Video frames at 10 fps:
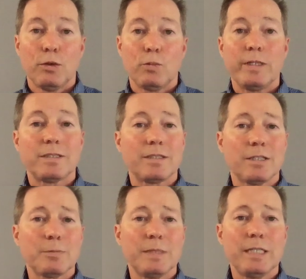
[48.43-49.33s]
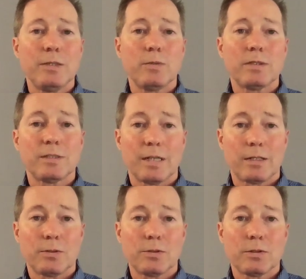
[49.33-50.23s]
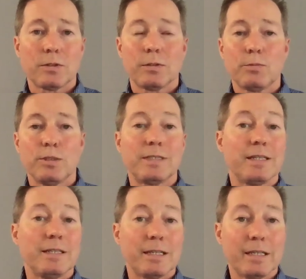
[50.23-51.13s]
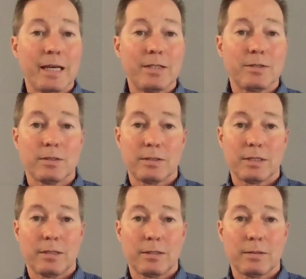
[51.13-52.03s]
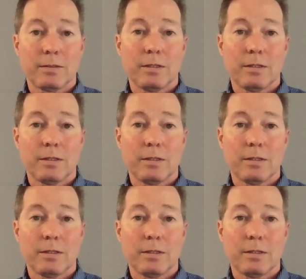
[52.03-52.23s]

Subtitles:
We discussed meeting with sellers, presenting a case to the seller,